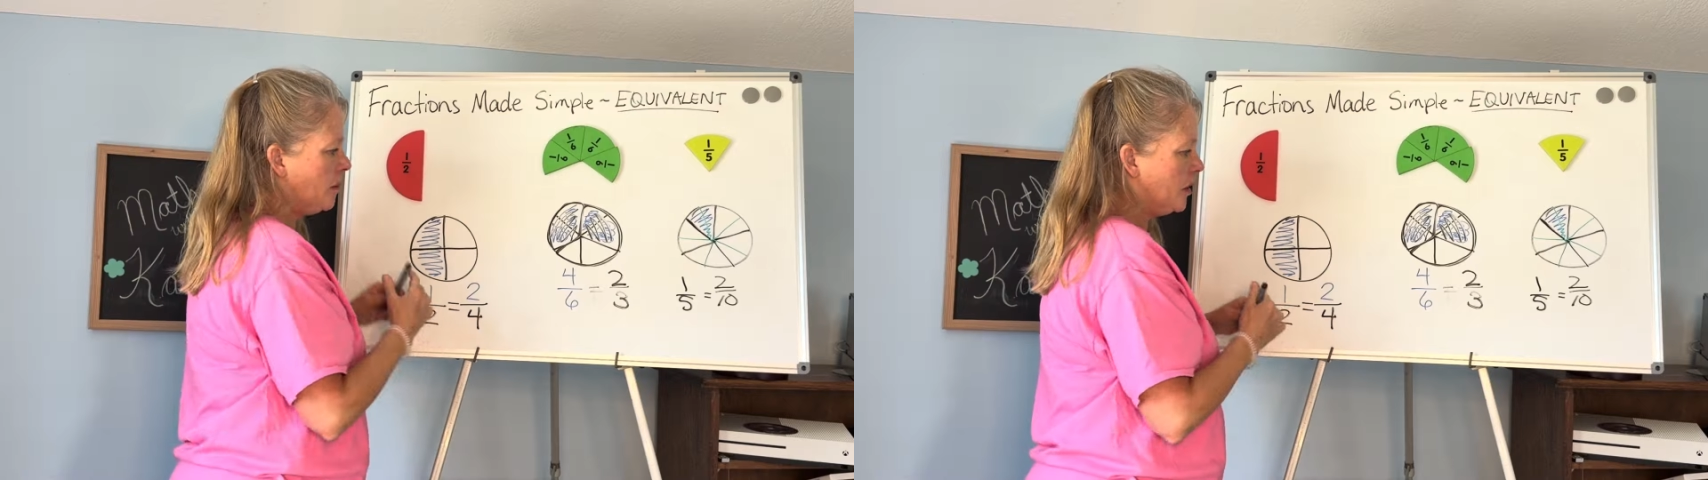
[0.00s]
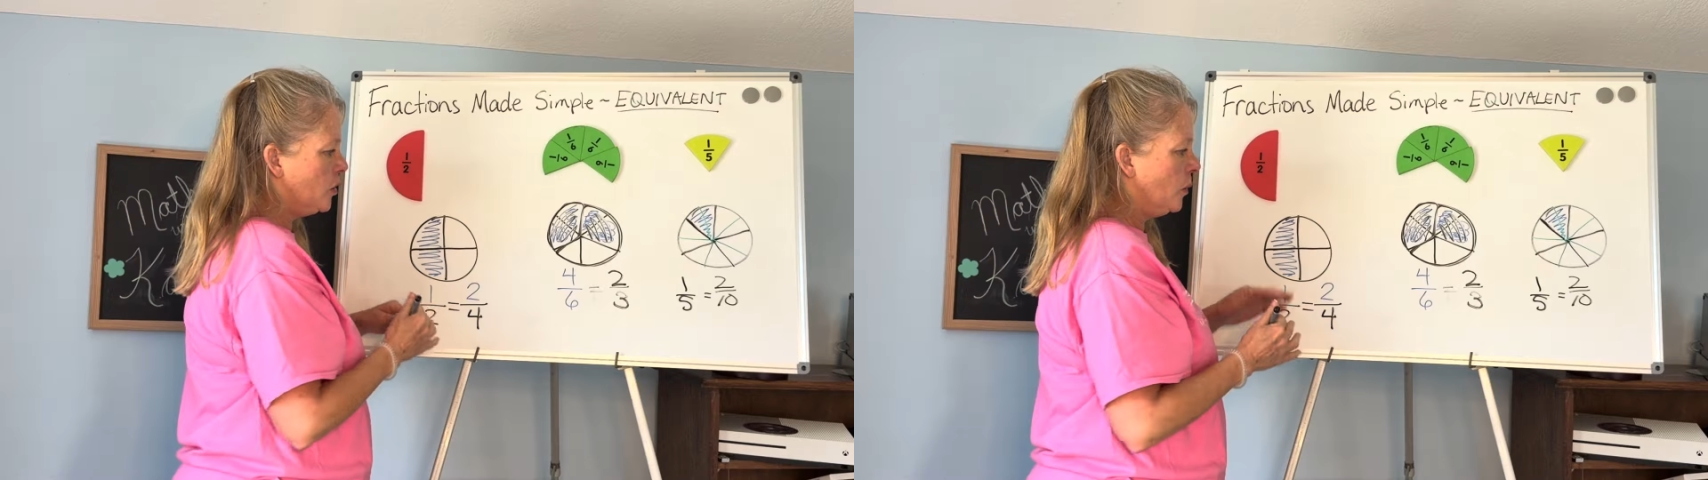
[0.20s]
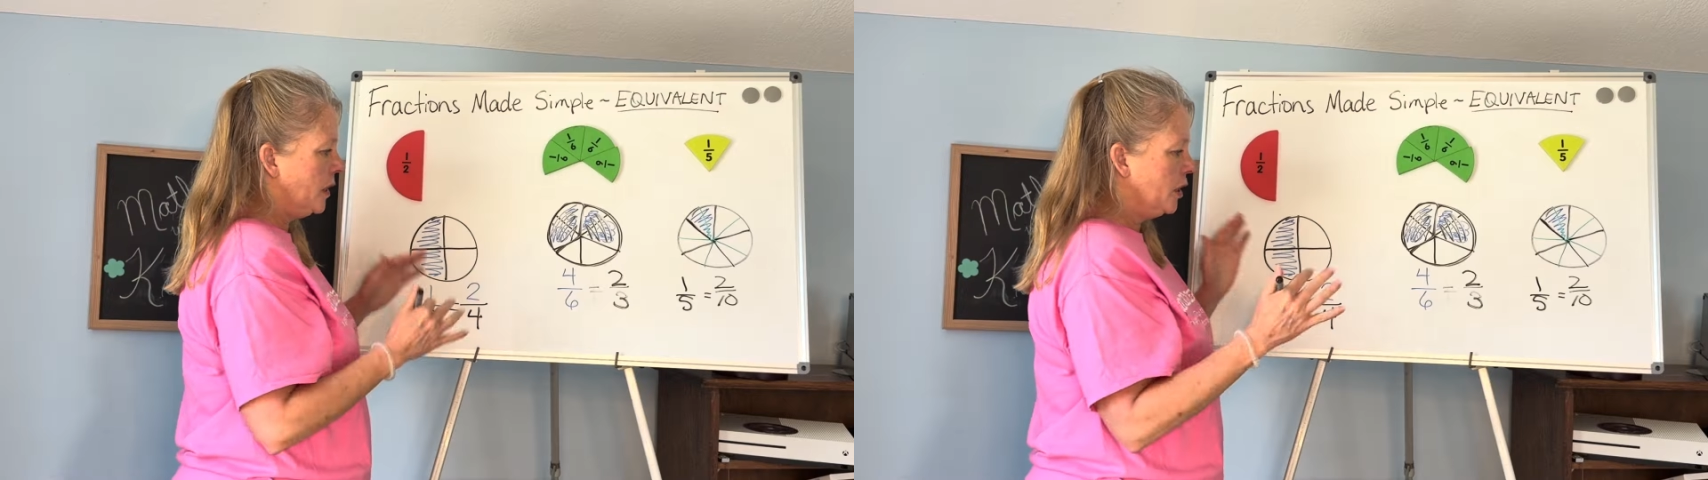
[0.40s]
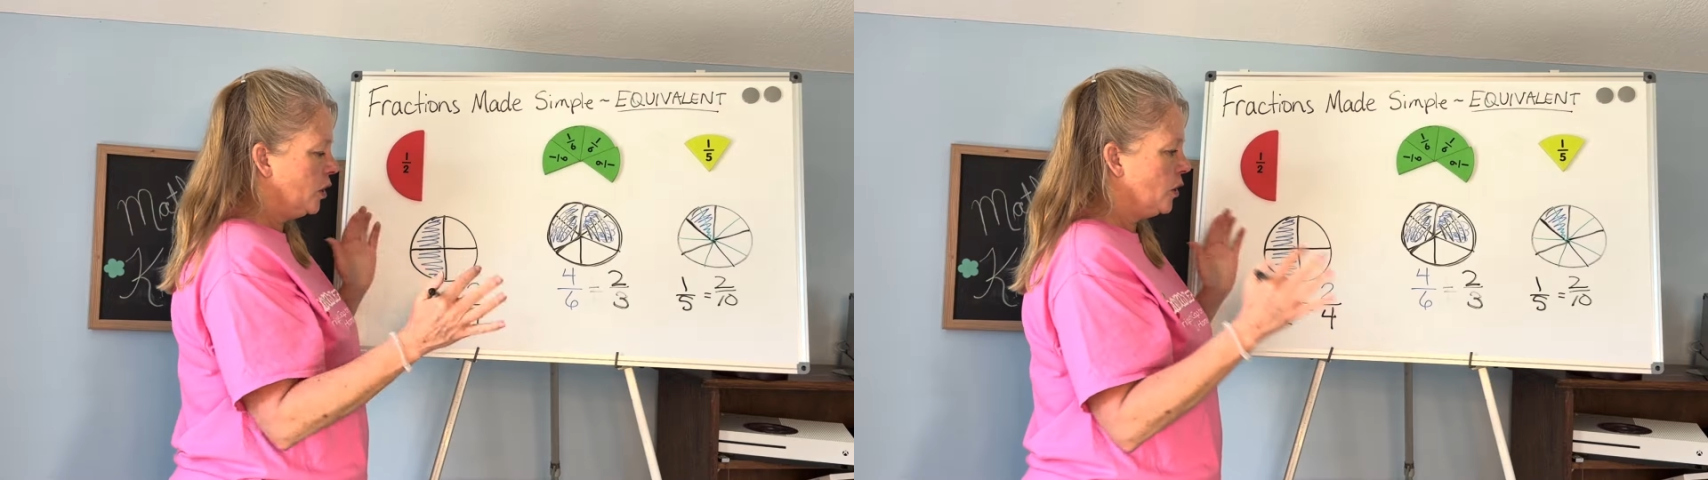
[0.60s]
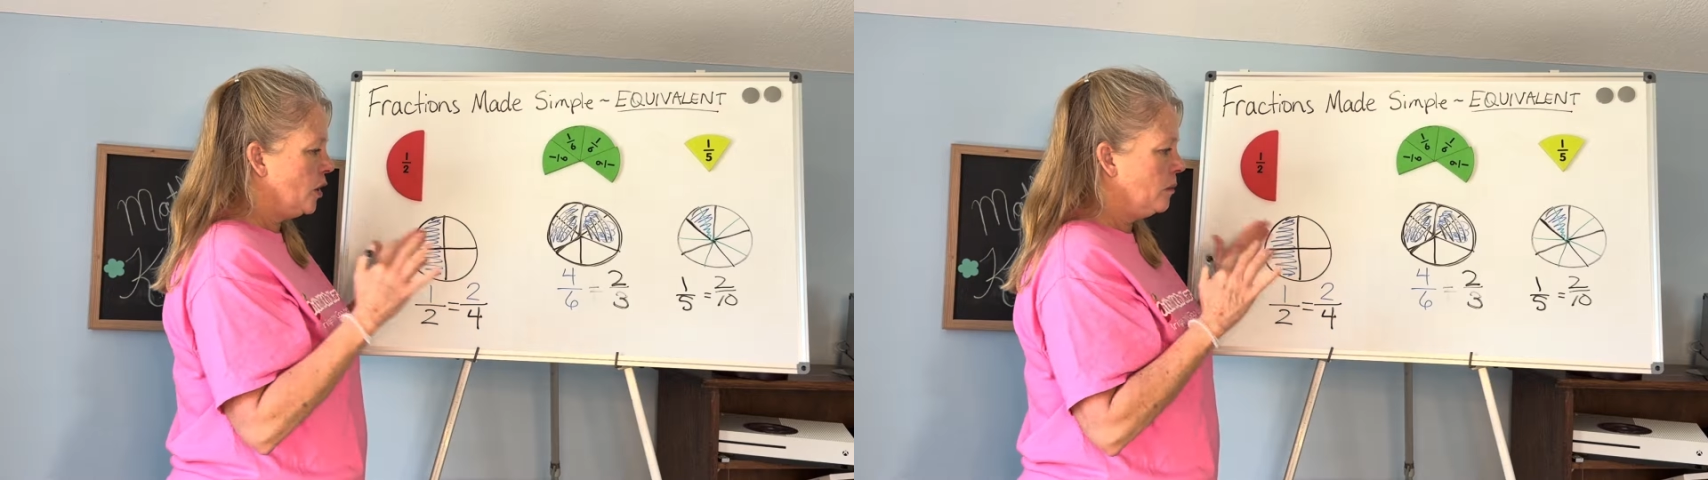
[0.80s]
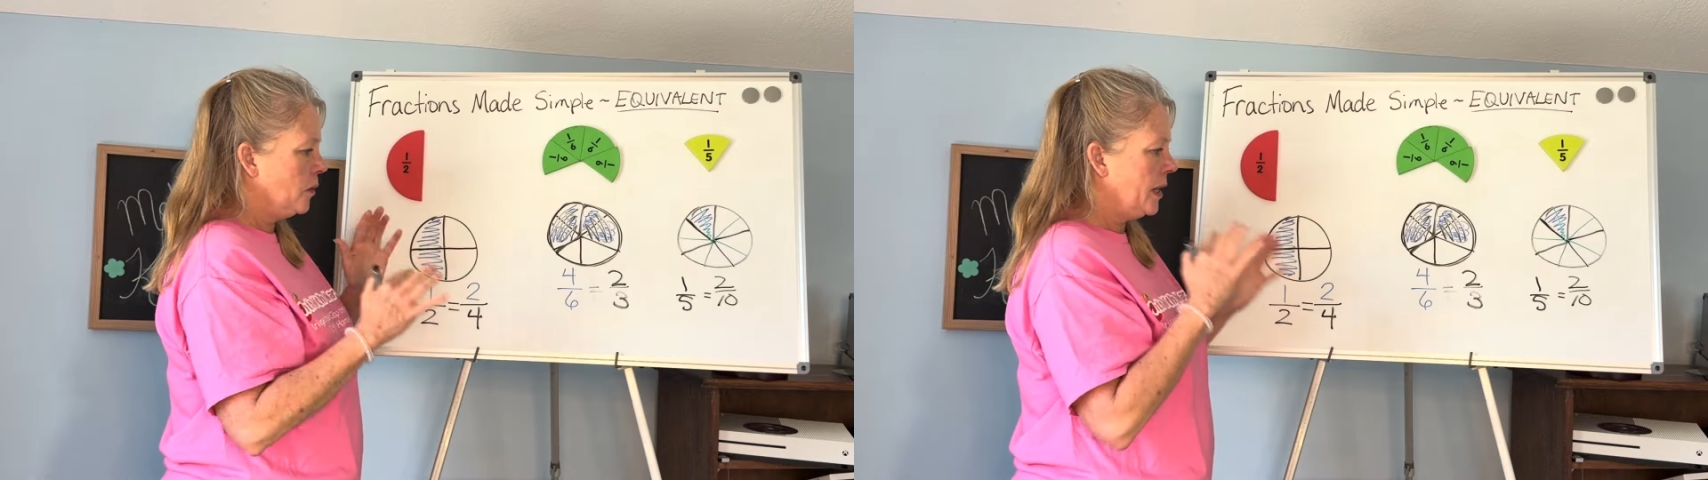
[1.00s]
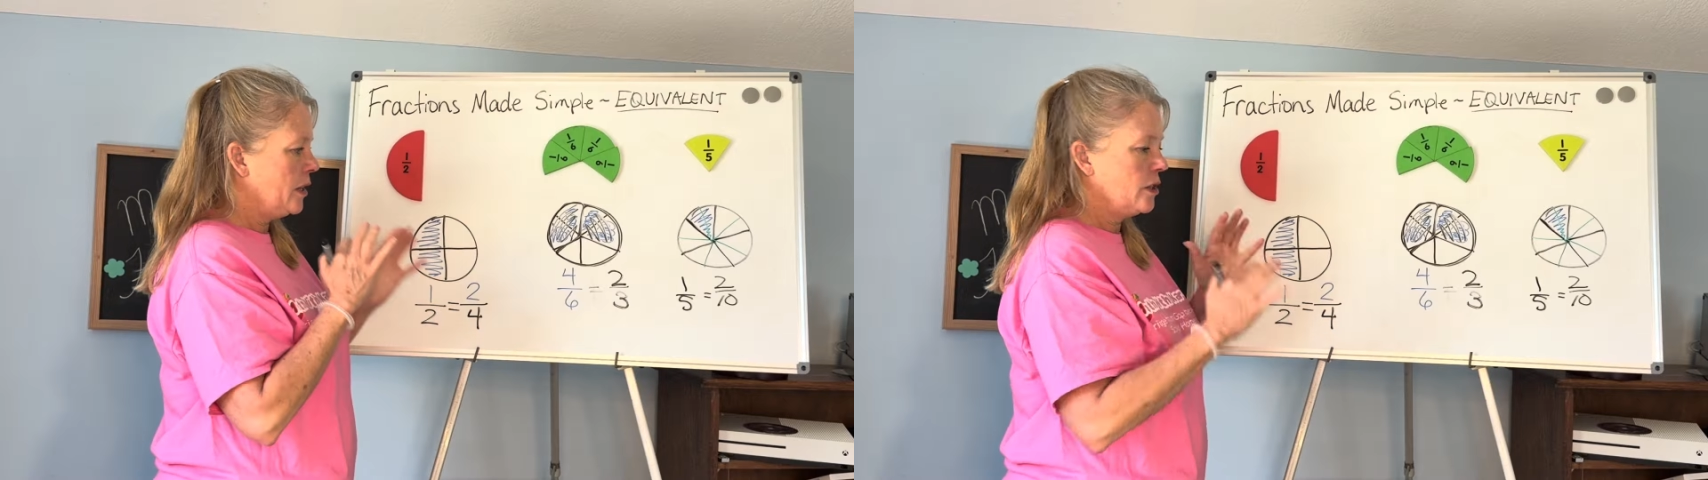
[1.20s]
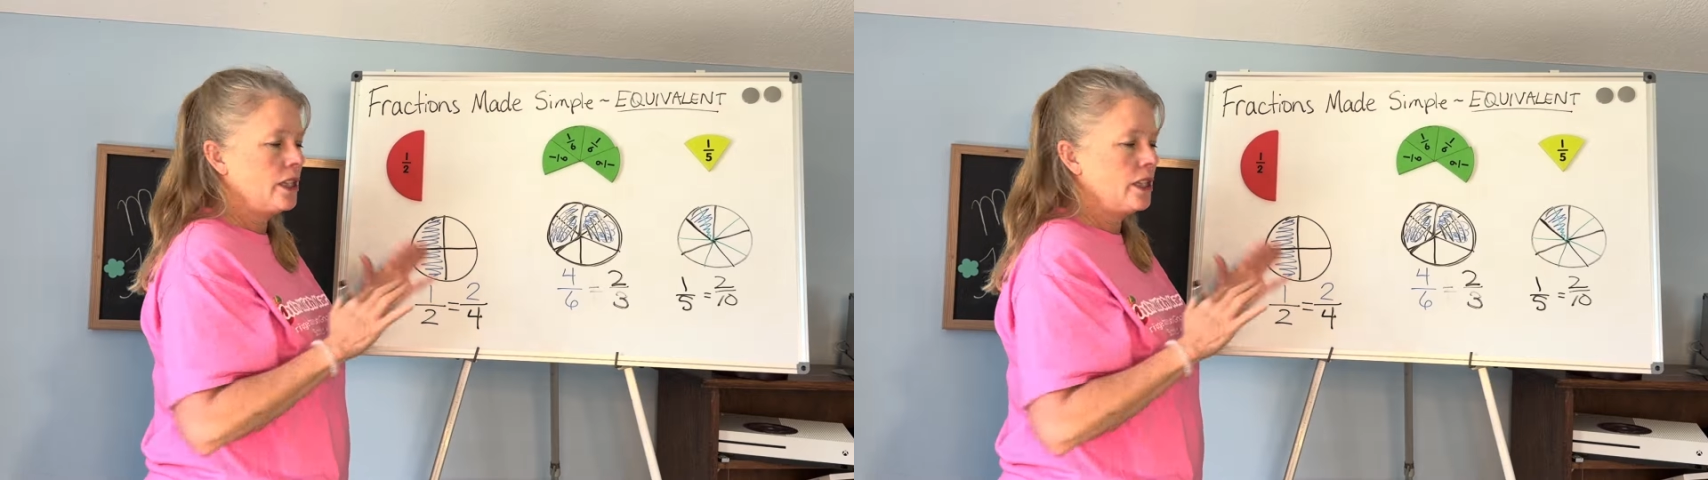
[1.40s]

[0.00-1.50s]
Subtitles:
between your numerators